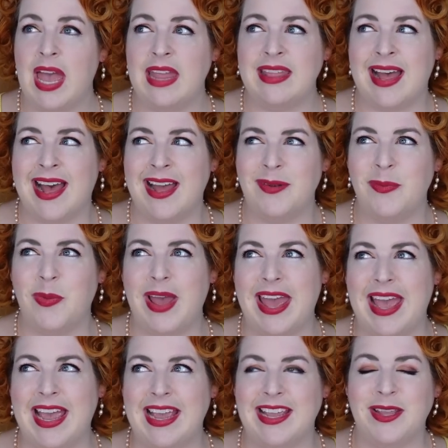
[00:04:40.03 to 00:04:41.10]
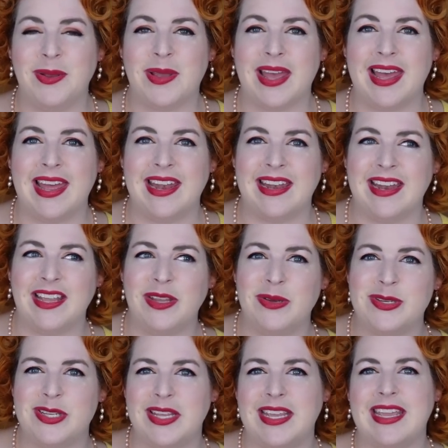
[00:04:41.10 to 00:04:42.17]
And that way you can
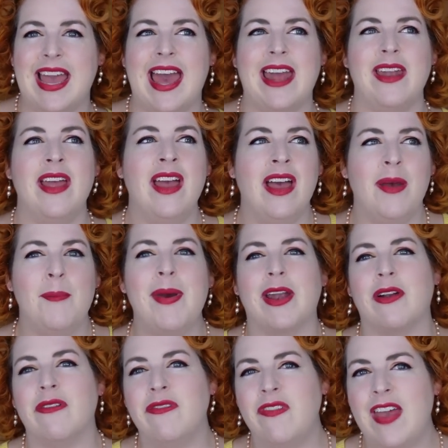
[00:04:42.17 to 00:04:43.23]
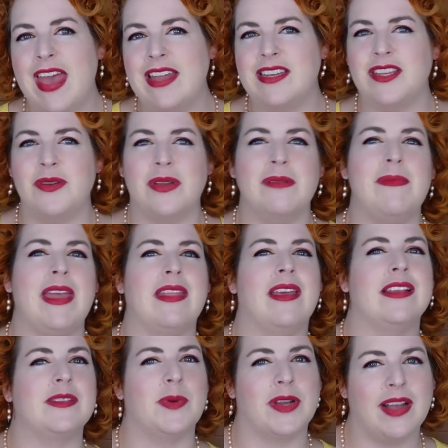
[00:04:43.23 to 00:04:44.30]
usually get better fit, you can make
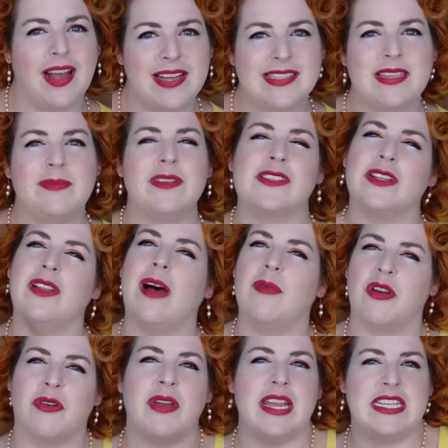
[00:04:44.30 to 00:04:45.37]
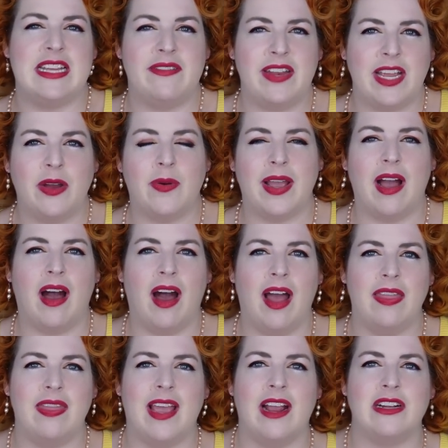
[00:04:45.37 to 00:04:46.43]
things more custom, there's a lot more creativity going
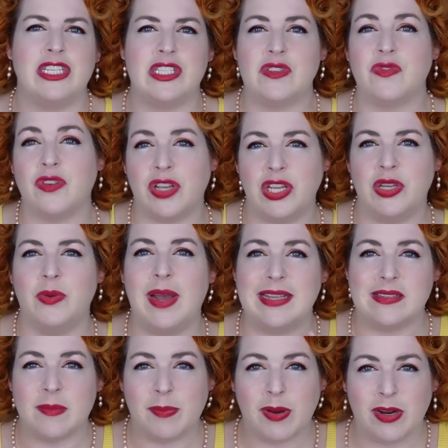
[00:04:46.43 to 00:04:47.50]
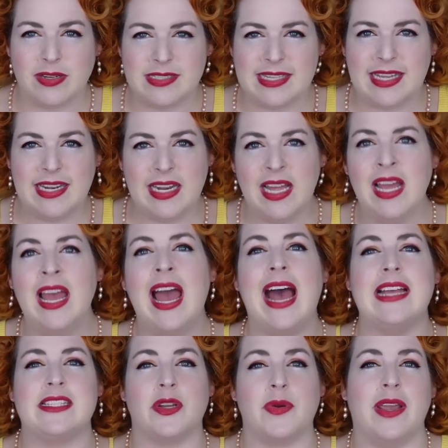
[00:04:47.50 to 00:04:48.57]
on there just for you as a person,
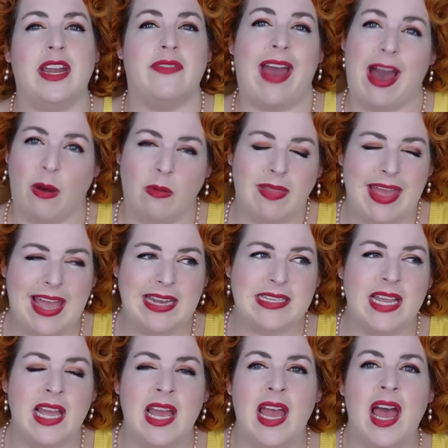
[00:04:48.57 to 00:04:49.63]
as a creative outlet.